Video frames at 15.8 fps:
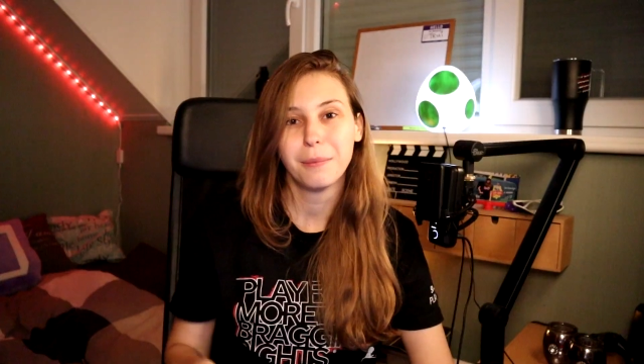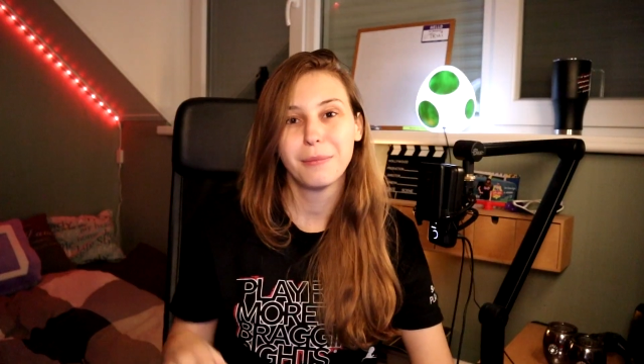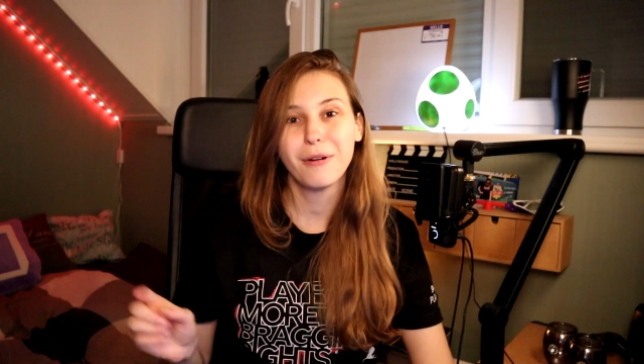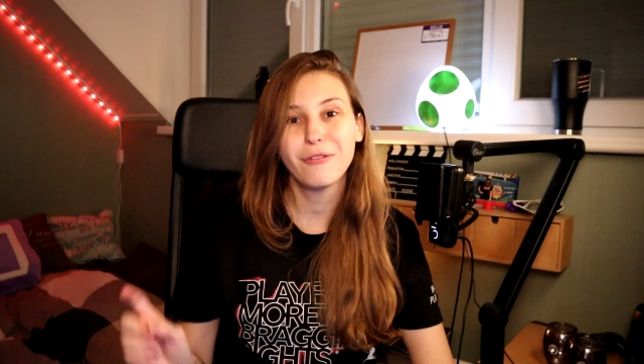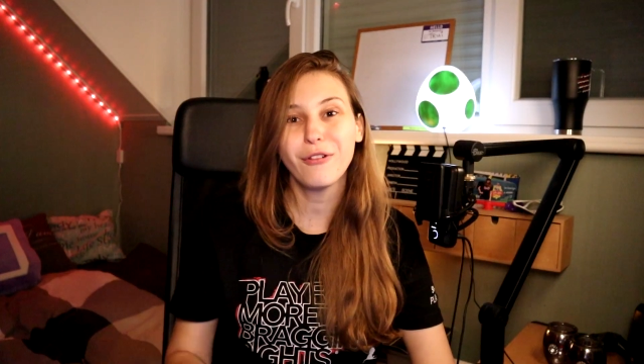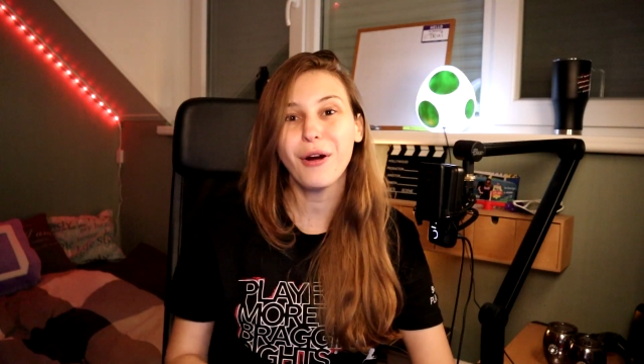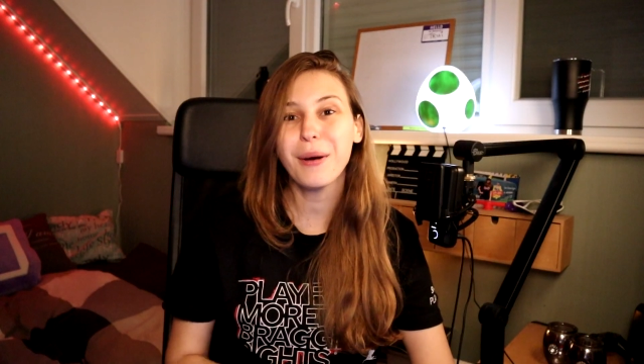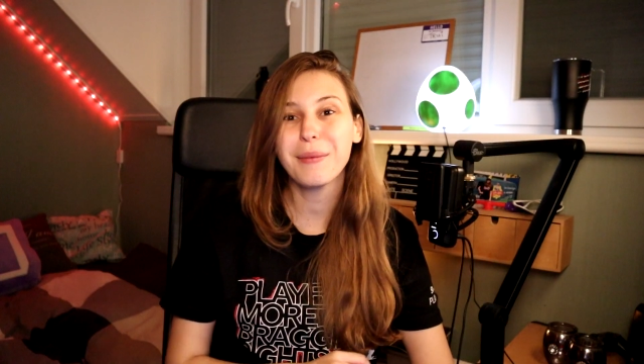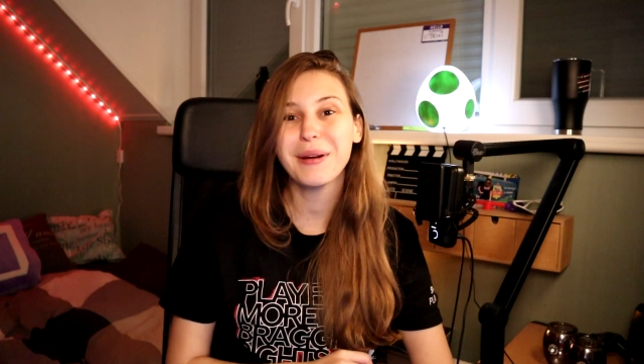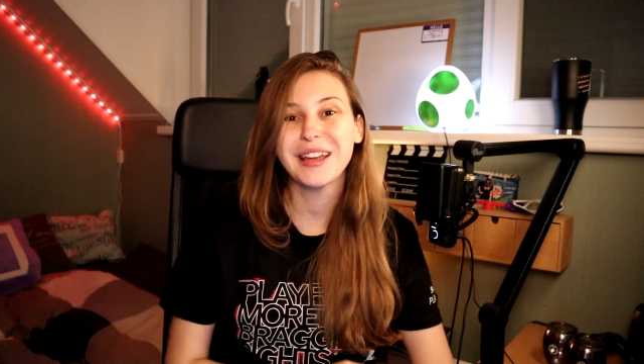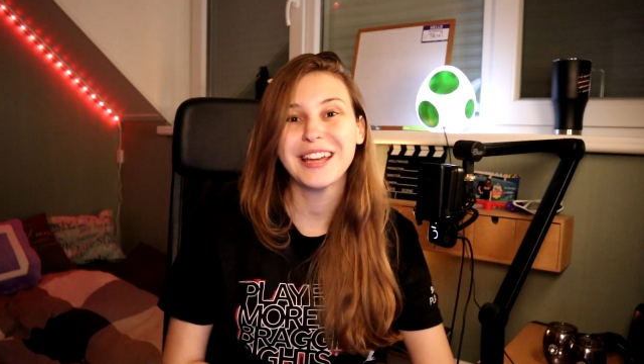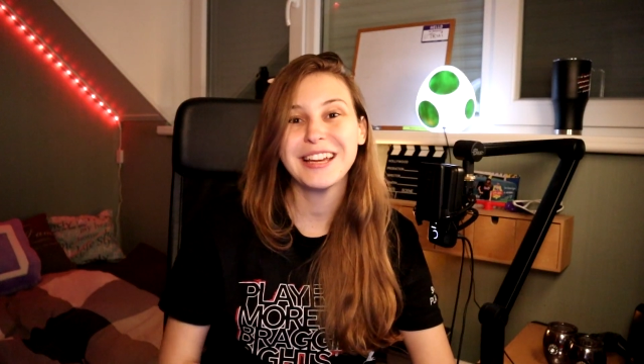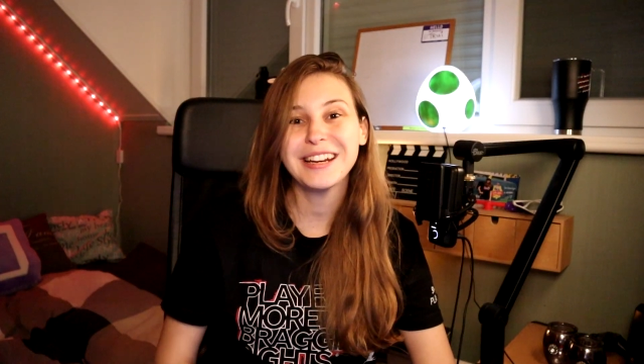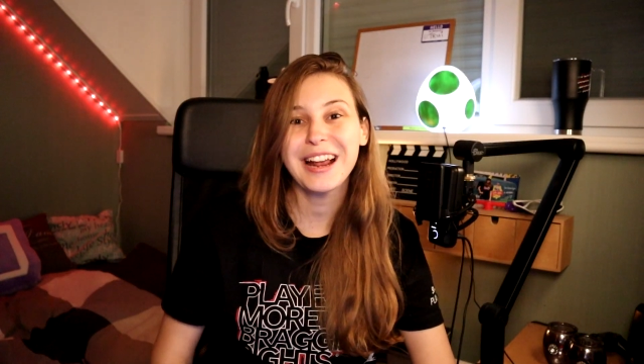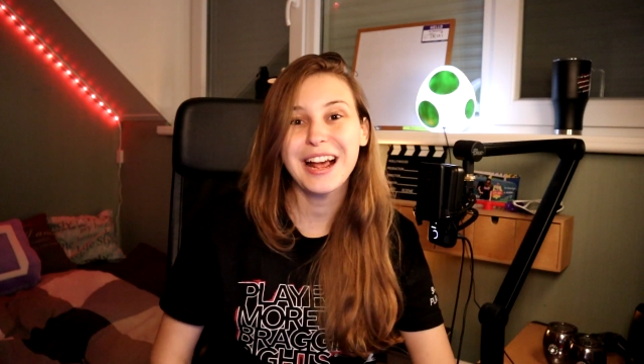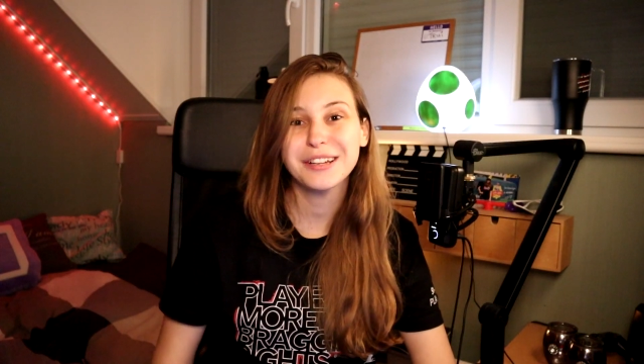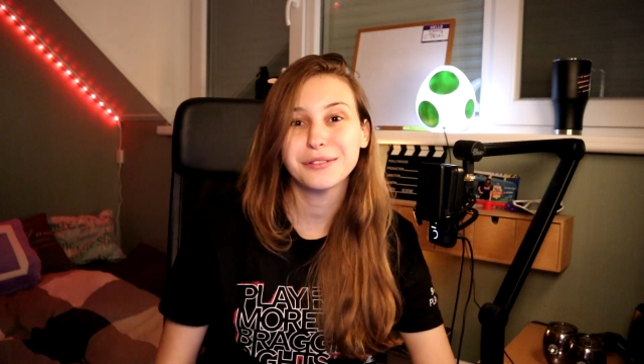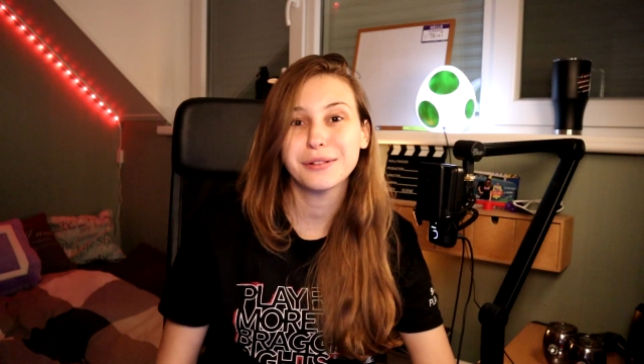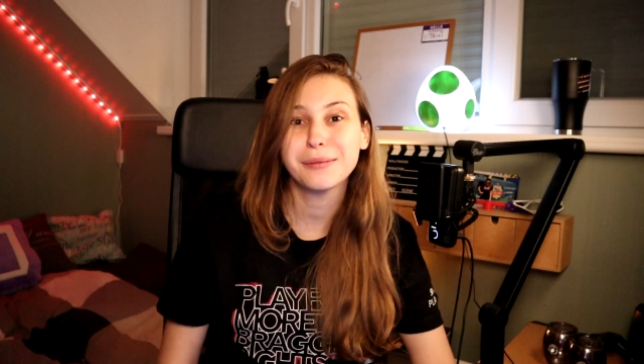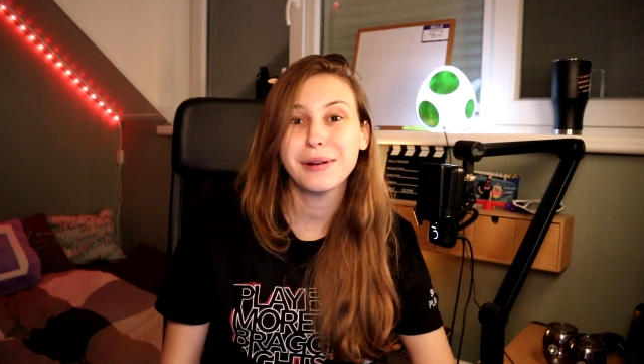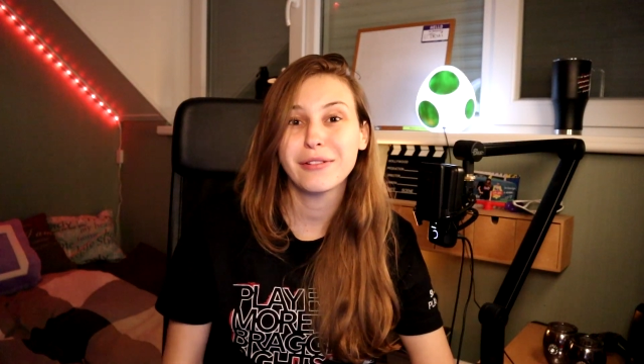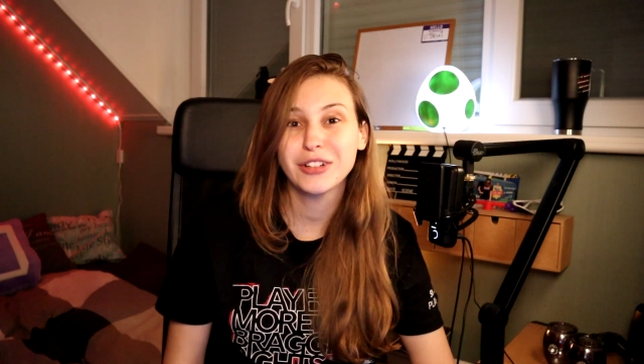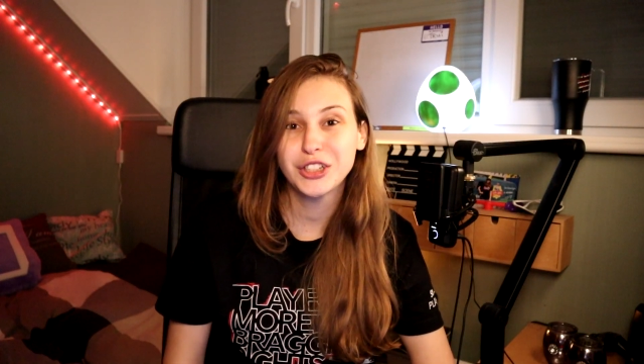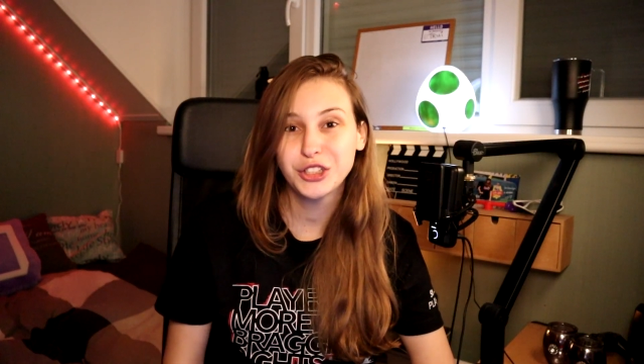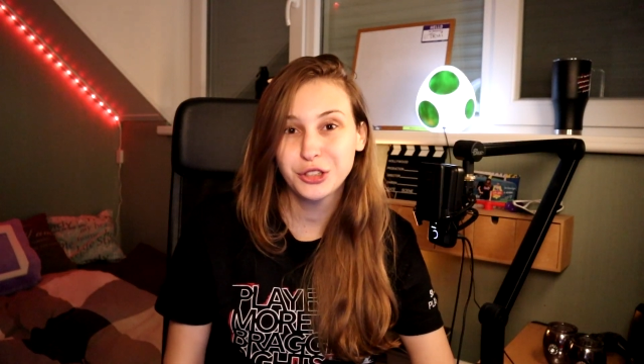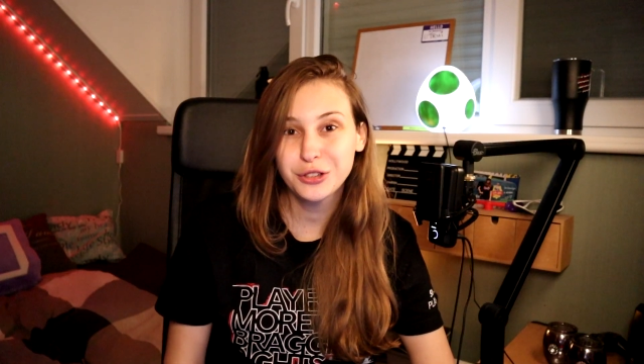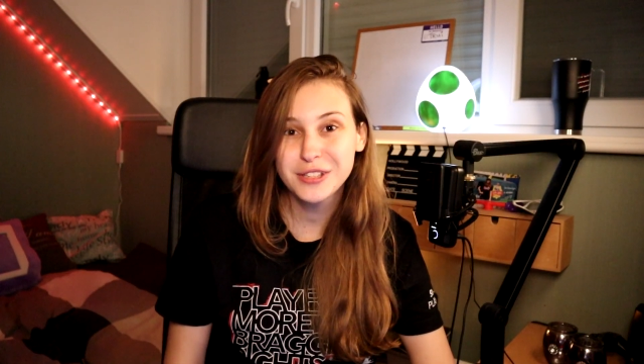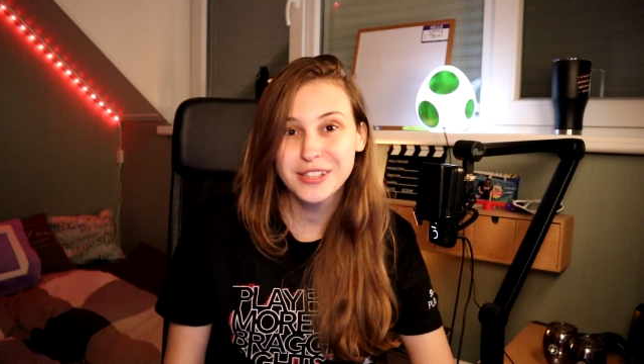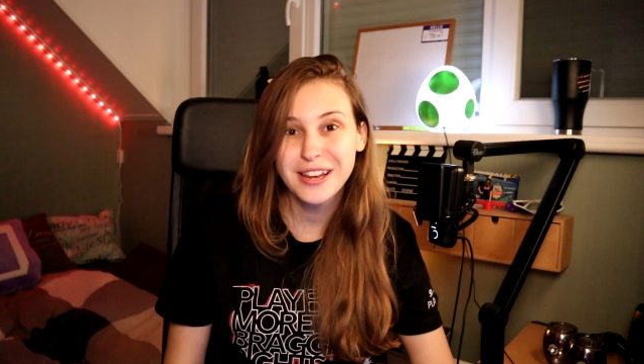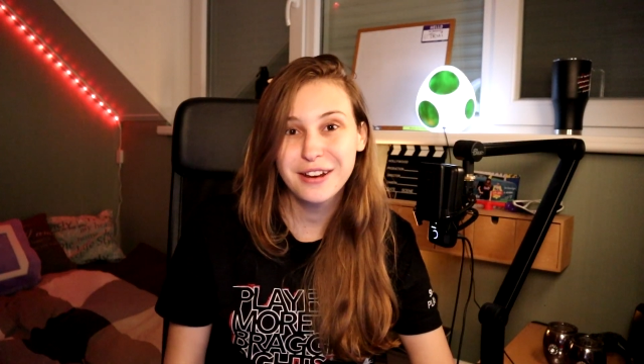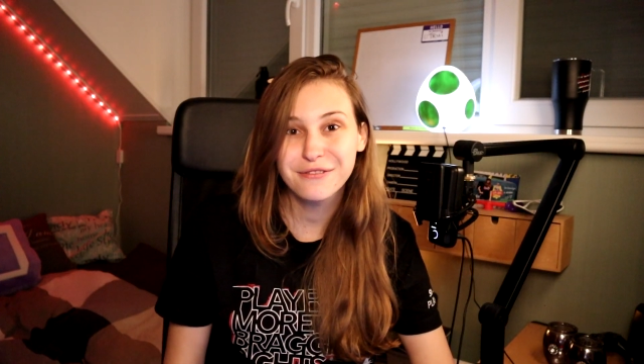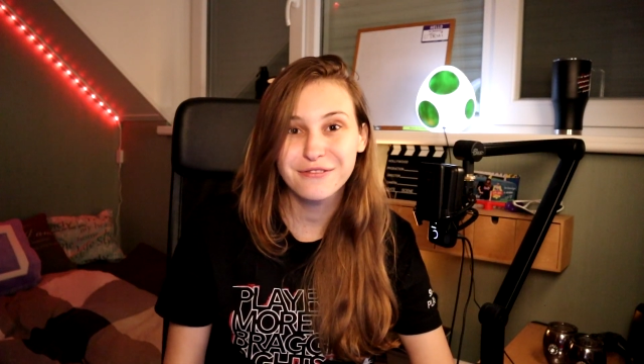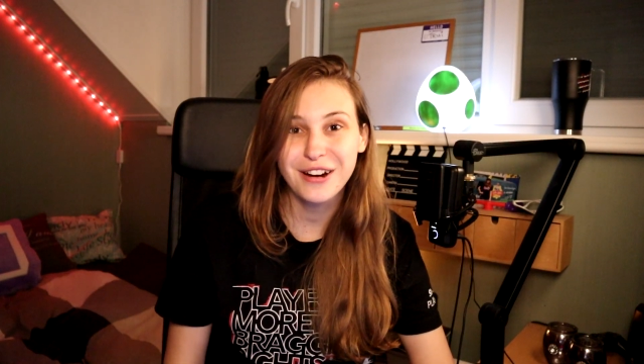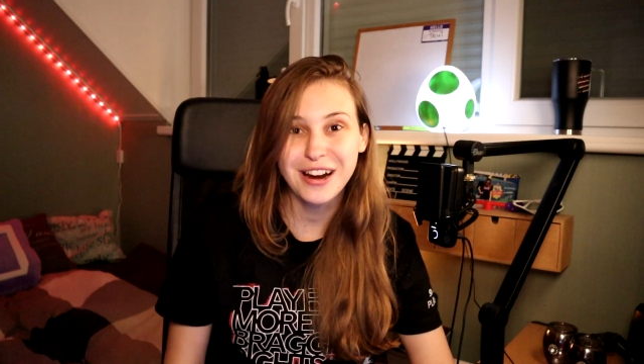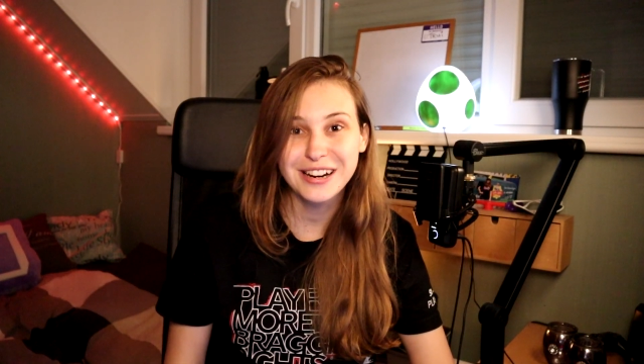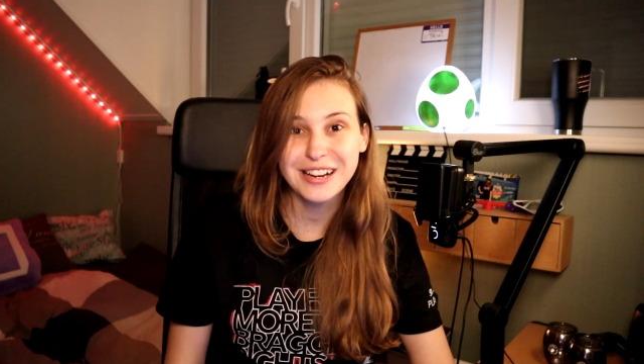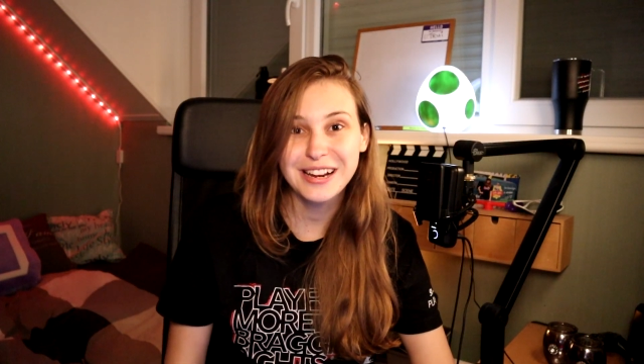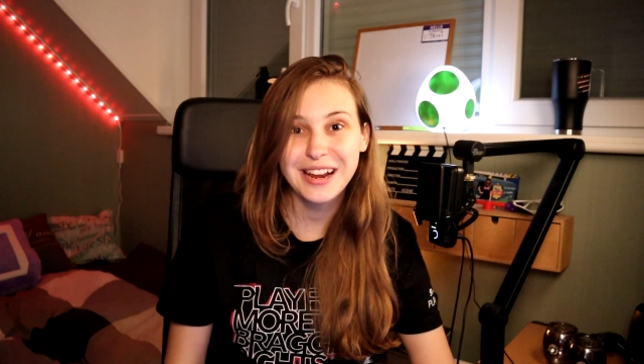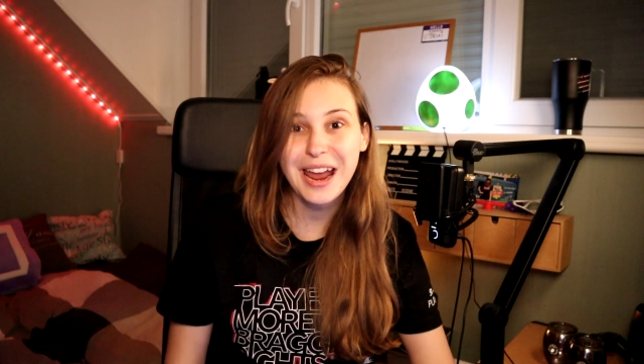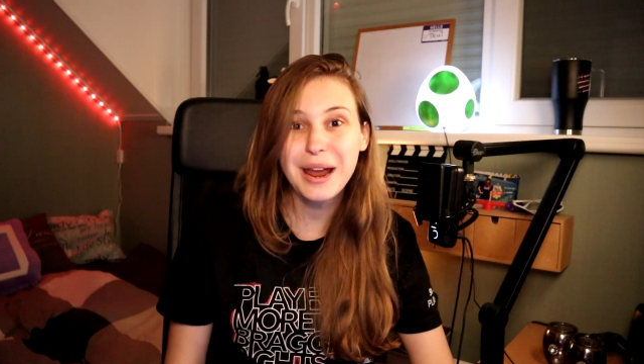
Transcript: Before I begin, I stream every Tuesday and Friday,